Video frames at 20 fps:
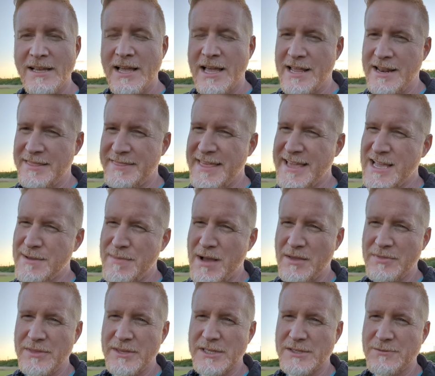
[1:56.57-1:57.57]
And think
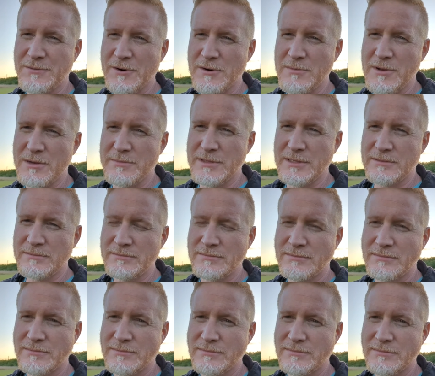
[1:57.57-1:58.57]
about this for a moment.
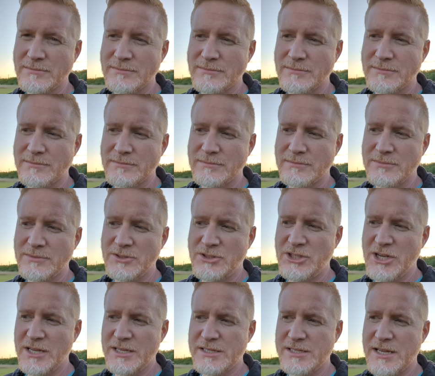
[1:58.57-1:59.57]

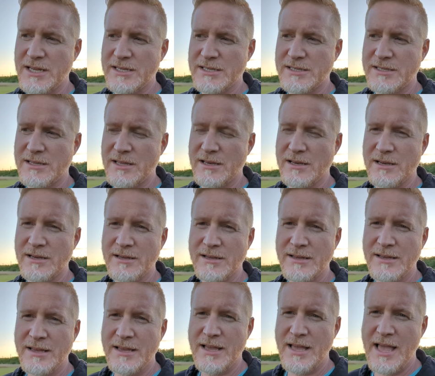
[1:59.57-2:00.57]
Just as the
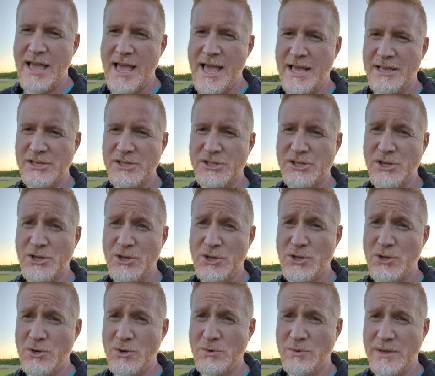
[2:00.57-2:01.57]

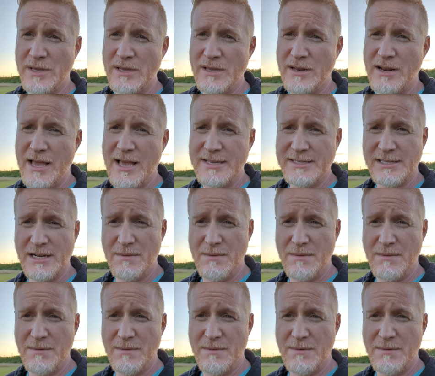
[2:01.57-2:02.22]
S-U-N has an